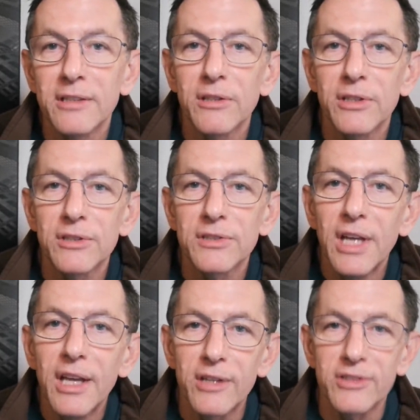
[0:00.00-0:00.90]
So
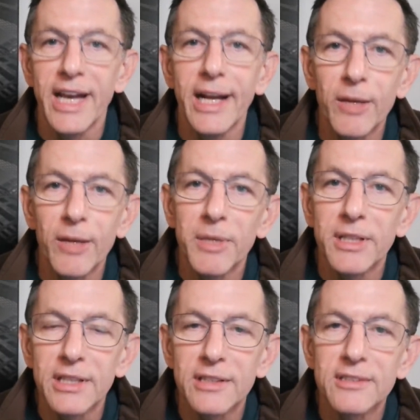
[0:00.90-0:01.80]
there's that element
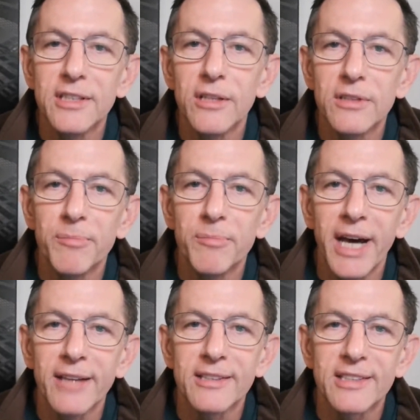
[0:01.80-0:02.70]
that's the
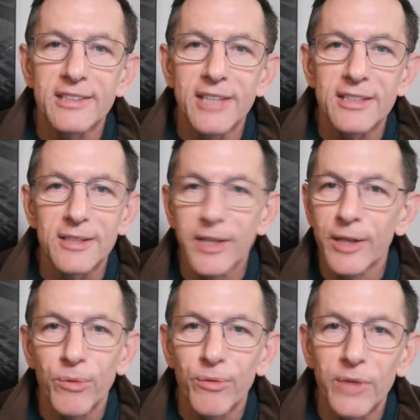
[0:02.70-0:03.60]
path to success is
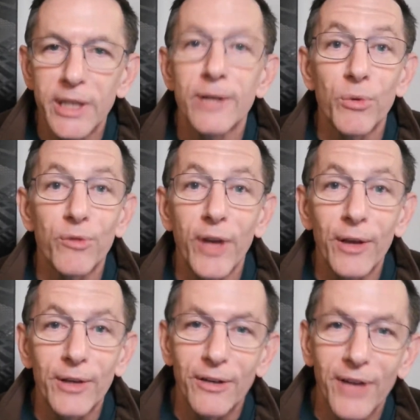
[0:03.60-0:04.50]
littered with
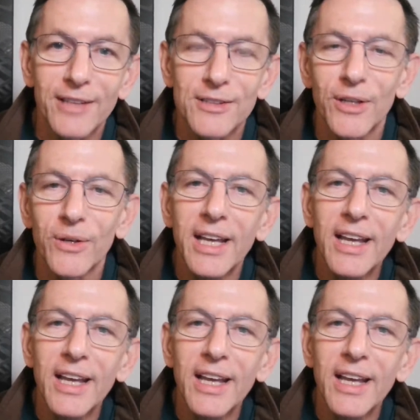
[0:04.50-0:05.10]
failure, right? So